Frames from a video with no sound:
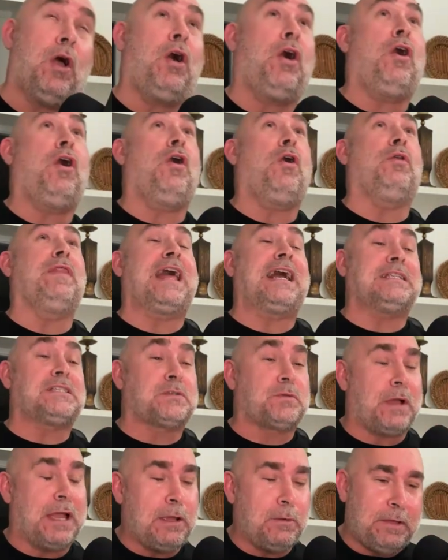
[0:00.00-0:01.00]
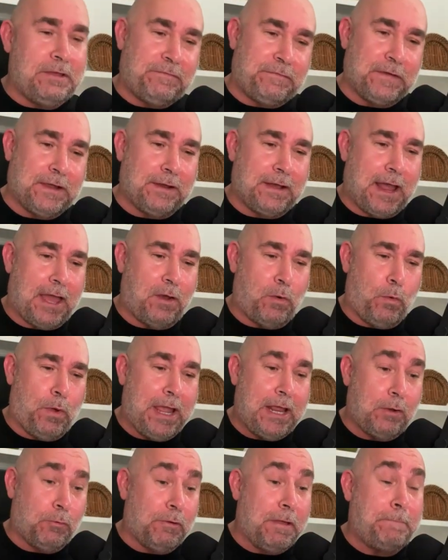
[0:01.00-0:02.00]
Oh, that's right. We figured out a
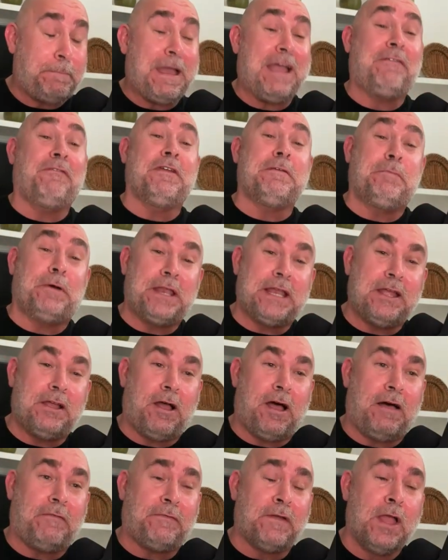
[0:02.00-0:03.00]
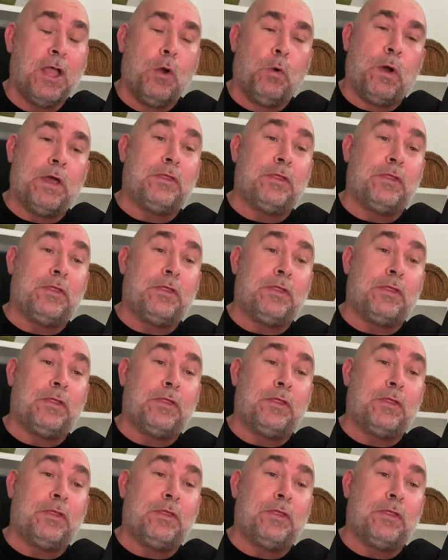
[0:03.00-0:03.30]
way to rip everybody off,